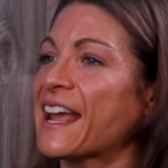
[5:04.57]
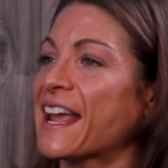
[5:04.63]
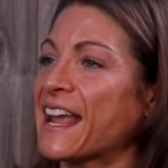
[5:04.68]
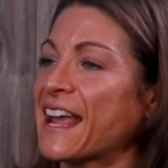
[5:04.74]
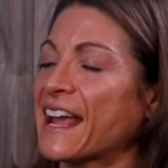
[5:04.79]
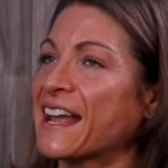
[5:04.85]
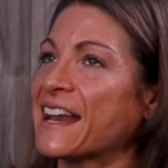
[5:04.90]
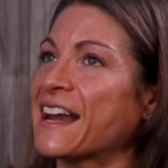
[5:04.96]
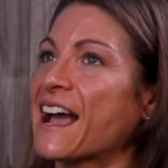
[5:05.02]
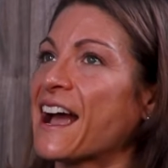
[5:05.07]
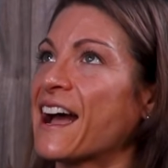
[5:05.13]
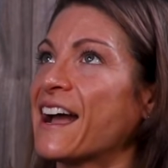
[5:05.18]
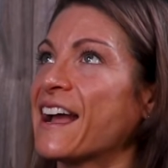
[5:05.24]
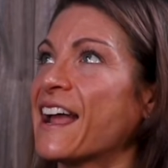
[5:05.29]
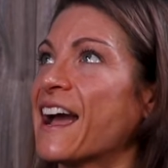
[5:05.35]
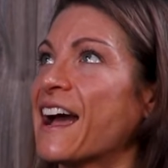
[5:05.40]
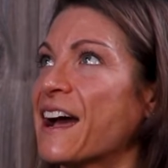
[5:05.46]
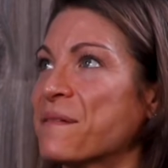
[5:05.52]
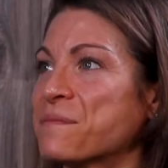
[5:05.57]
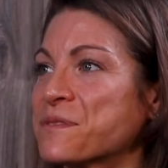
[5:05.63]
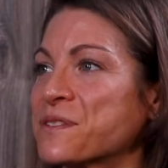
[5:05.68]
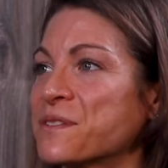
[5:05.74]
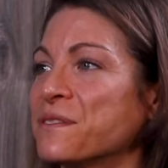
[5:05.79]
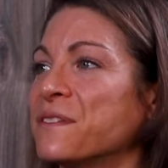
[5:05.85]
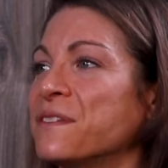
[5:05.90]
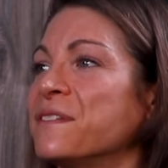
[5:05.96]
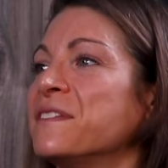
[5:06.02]
and I
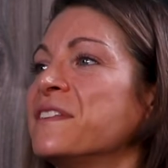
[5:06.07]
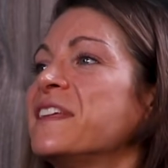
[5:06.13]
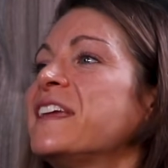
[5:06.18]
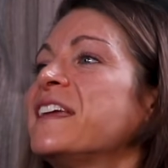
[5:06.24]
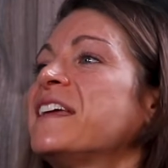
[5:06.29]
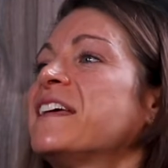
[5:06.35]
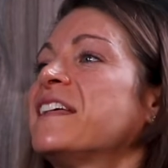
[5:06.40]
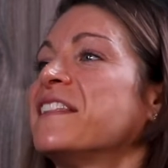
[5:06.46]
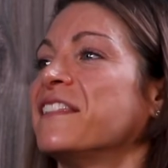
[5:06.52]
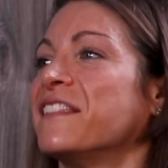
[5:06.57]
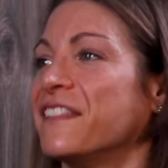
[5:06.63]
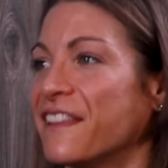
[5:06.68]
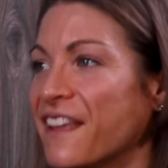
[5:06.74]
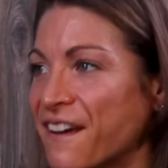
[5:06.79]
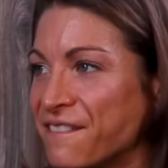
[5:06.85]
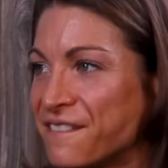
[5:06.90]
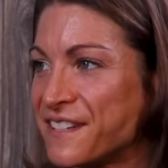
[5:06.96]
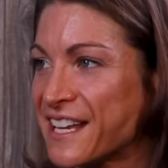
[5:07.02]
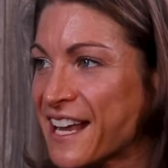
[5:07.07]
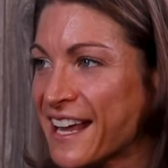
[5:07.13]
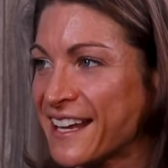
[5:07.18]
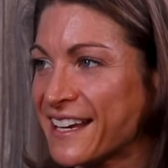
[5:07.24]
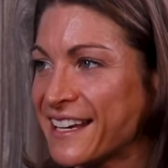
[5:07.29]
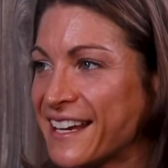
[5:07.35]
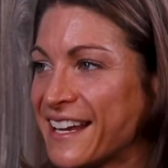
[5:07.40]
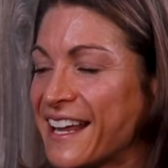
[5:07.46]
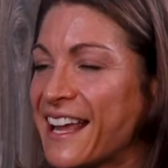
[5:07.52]
absolutely loved
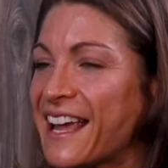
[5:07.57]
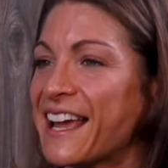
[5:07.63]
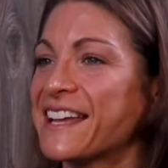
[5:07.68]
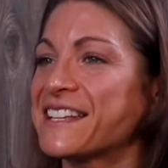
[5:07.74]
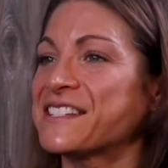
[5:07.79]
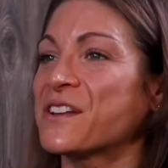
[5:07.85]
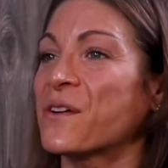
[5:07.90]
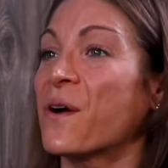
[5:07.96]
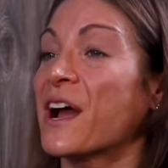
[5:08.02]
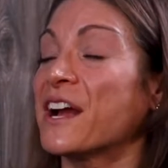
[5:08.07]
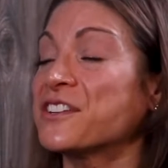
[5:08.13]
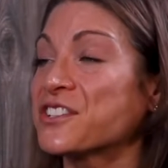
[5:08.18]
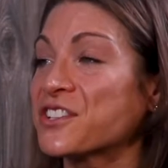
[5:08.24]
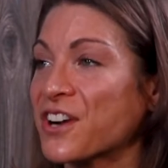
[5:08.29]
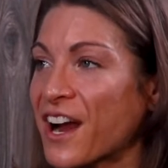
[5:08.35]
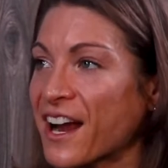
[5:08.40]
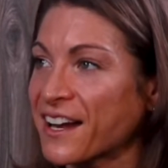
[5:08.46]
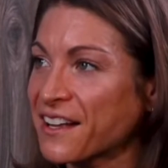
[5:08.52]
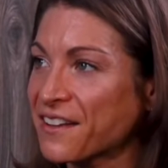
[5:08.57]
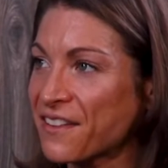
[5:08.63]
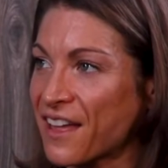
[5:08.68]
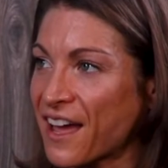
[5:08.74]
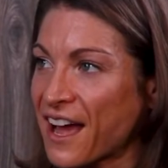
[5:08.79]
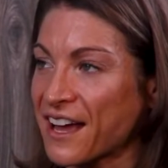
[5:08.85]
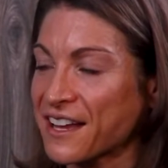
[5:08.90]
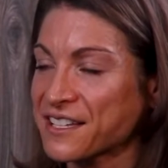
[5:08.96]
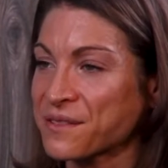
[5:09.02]
it. So I tried a
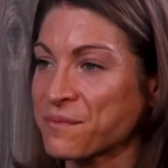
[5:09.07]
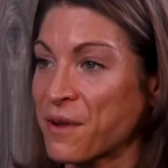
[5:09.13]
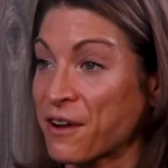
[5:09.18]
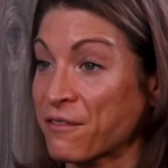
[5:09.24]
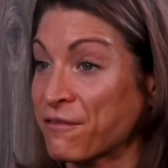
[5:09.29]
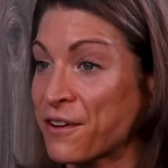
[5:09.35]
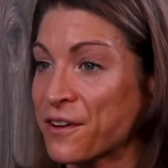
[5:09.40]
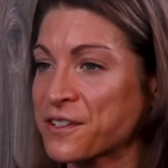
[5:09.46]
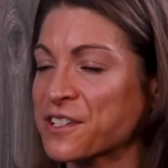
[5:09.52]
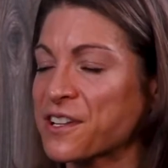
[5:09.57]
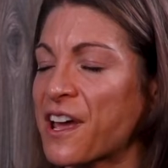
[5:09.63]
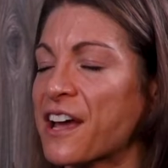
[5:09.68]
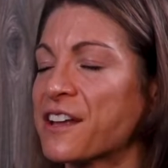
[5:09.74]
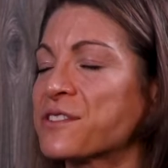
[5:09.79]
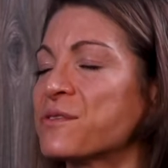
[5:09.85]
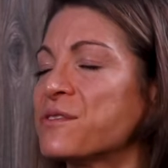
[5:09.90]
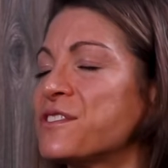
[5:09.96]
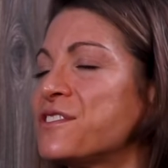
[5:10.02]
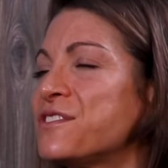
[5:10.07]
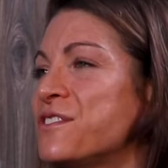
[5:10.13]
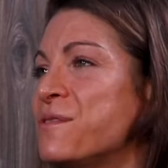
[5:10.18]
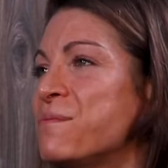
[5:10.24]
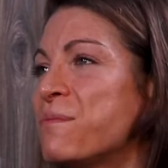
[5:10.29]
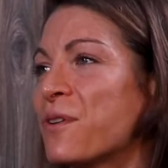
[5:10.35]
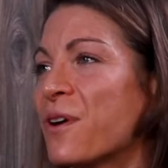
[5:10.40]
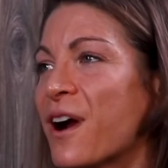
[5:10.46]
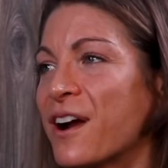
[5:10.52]
class. My first class was
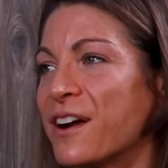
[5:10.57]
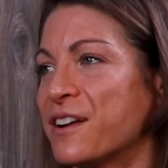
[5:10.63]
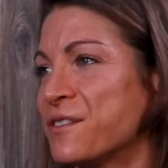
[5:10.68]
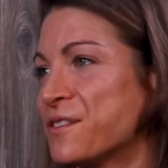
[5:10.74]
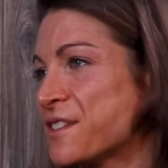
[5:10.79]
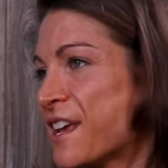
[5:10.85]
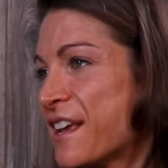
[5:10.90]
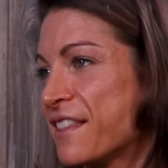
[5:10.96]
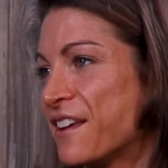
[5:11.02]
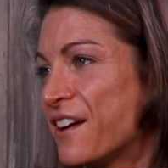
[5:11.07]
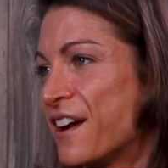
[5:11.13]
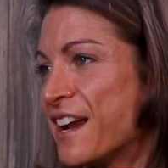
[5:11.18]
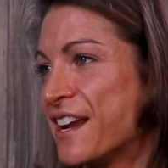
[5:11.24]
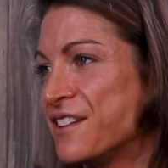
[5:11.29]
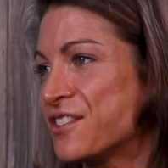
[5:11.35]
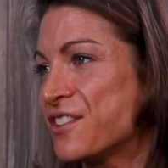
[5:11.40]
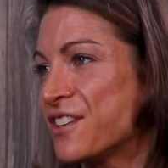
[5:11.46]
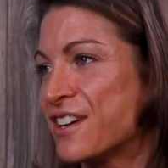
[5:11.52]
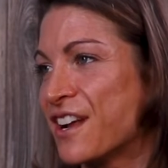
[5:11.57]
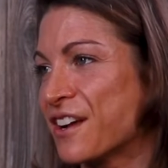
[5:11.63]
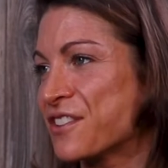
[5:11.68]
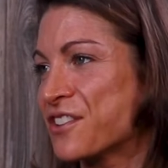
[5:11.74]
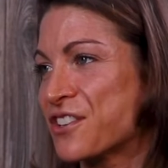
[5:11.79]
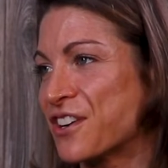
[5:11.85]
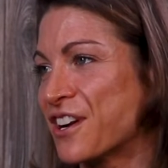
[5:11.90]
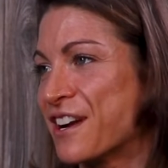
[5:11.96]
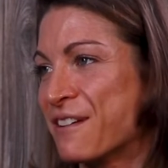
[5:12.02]
super hard. It was like their
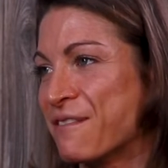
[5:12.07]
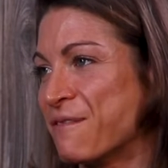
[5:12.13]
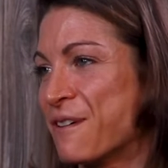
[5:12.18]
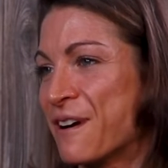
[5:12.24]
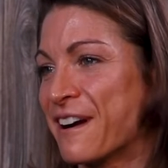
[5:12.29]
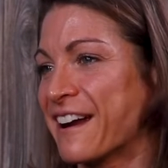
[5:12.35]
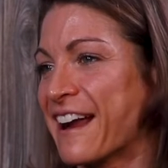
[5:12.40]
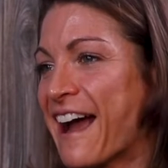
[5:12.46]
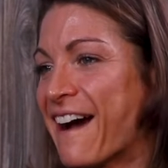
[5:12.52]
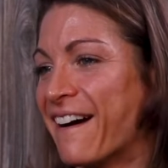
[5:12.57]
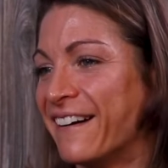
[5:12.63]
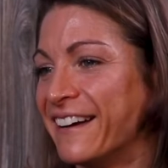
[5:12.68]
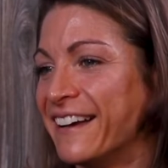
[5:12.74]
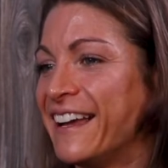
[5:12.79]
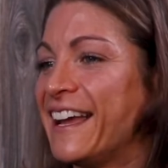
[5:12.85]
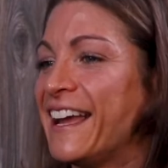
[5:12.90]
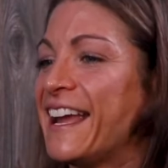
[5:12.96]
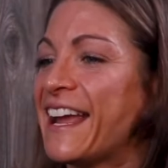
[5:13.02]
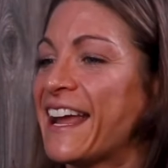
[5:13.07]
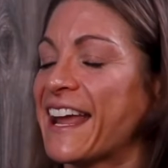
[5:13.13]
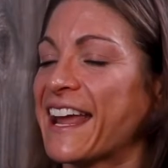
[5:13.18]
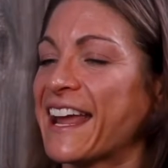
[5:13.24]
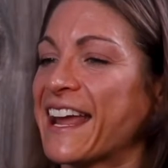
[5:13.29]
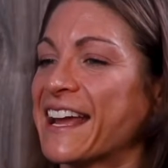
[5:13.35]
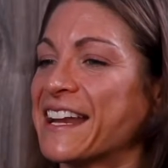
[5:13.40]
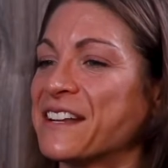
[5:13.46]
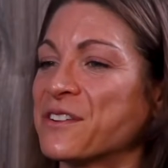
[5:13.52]
introductory workout.
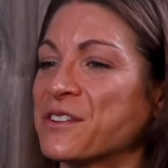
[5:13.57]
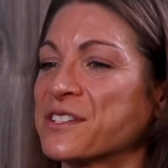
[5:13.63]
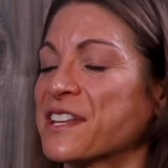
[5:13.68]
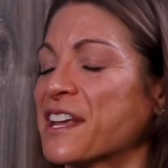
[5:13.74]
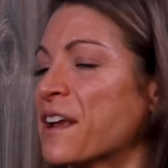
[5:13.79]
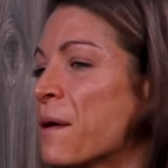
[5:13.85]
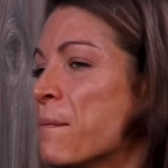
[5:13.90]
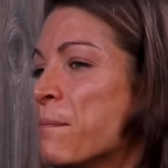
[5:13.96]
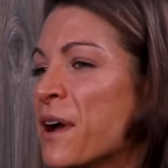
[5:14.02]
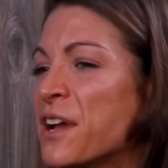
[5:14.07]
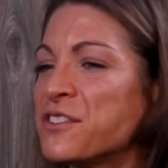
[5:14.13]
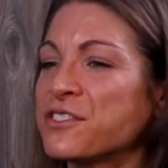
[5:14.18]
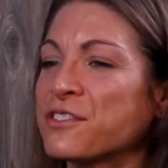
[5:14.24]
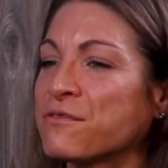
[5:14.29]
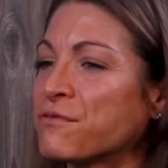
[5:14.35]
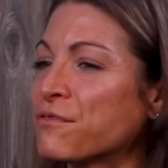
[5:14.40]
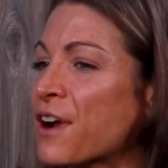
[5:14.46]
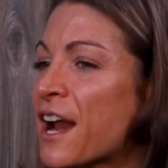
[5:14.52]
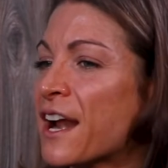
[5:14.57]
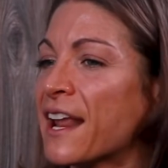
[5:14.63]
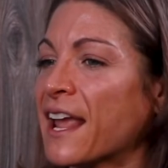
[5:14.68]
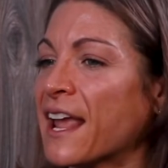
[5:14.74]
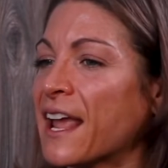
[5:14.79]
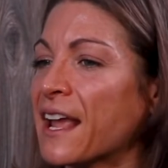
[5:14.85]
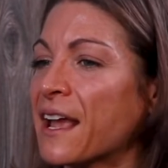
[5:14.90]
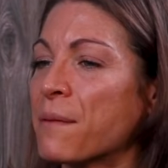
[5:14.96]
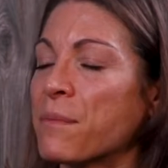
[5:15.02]
And there's like a bunch of
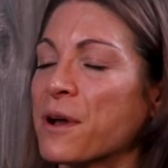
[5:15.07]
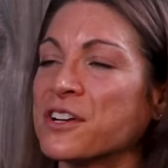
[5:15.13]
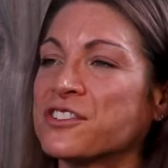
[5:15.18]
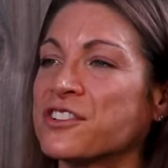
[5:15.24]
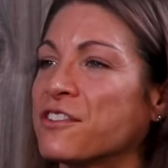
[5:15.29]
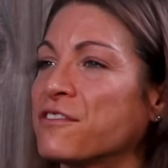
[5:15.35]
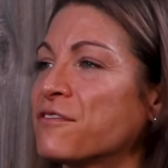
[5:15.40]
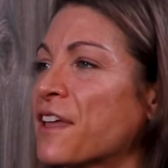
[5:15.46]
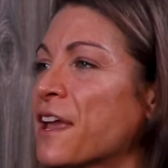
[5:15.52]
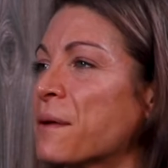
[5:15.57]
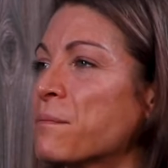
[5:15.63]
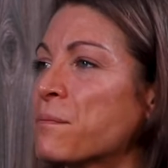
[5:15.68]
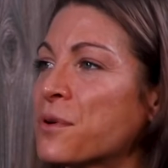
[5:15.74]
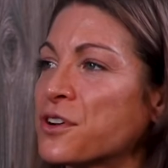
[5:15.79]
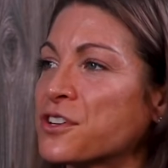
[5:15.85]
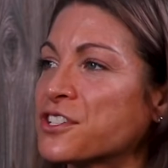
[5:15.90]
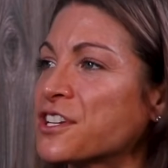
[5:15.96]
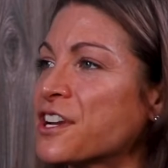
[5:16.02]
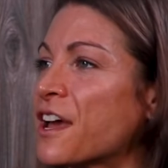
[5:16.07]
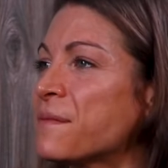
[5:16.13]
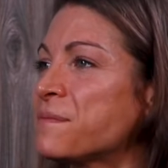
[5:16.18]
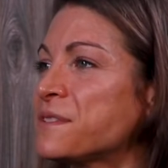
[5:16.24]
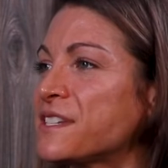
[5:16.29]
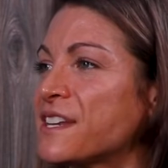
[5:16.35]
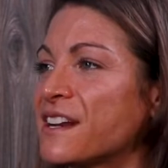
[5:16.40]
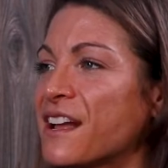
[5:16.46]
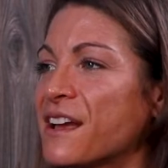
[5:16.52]
running, a bunch of like
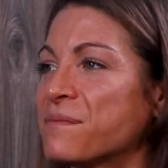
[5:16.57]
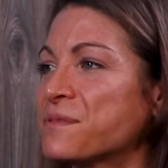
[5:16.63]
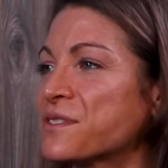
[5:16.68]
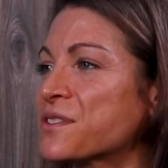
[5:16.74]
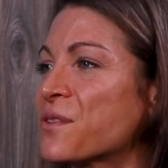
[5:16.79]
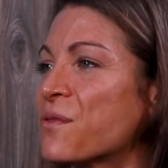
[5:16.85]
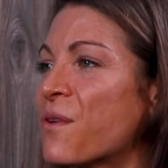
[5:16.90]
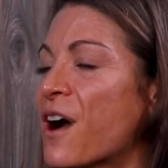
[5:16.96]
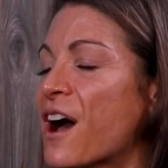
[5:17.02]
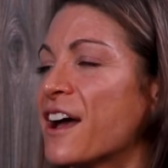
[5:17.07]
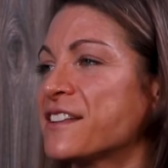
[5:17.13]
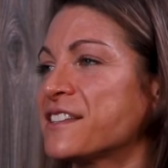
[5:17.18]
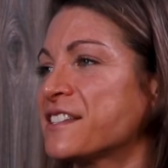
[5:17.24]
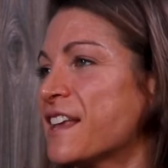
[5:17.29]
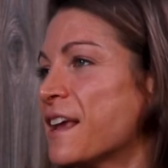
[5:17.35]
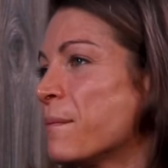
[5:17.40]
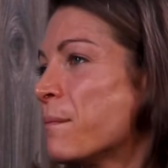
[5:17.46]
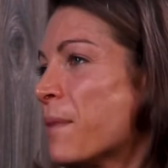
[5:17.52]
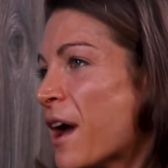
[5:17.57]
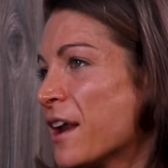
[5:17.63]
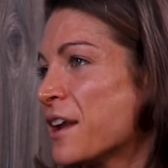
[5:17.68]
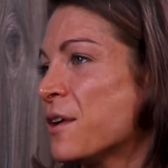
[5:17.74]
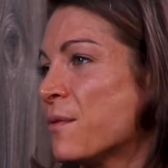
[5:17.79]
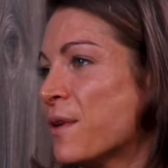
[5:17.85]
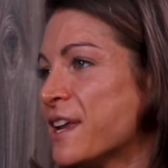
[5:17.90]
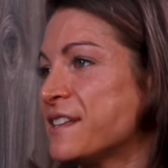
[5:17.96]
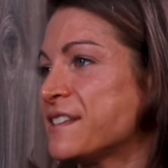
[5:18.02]
push-ups, sit-ups, squats, like
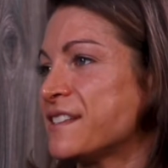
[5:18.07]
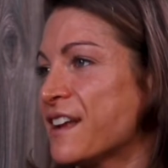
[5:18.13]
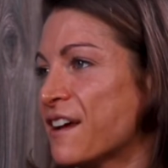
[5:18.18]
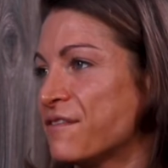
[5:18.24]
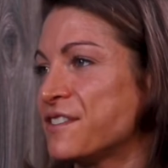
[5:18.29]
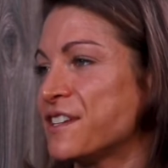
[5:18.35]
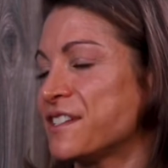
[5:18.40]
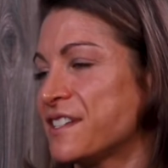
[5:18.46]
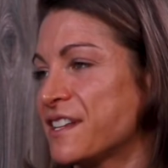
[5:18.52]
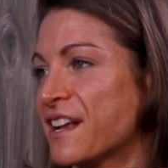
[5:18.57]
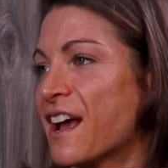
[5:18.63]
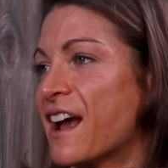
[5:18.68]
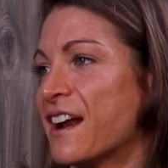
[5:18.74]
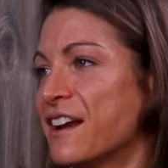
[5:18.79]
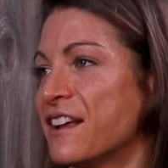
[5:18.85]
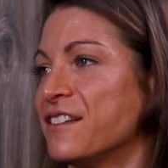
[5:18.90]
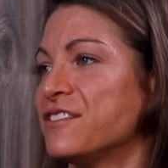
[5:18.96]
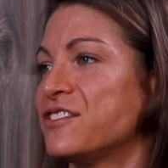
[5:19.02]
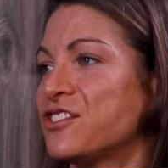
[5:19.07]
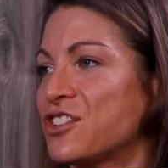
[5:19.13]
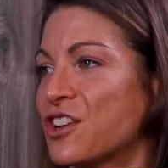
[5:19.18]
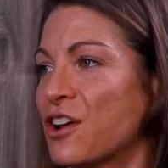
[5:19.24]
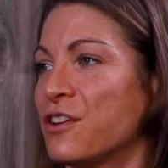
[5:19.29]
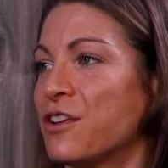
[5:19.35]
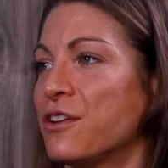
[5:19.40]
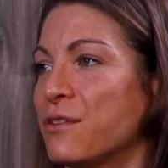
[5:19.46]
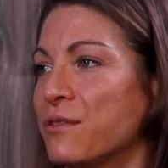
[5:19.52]
body weight stuff just to kind of
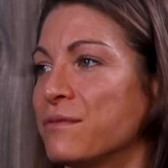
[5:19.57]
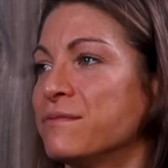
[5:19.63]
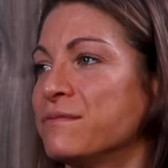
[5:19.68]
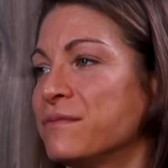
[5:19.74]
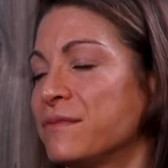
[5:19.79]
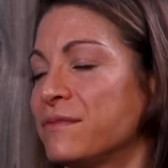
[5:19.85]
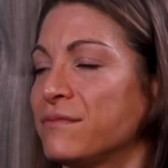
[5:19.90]
show you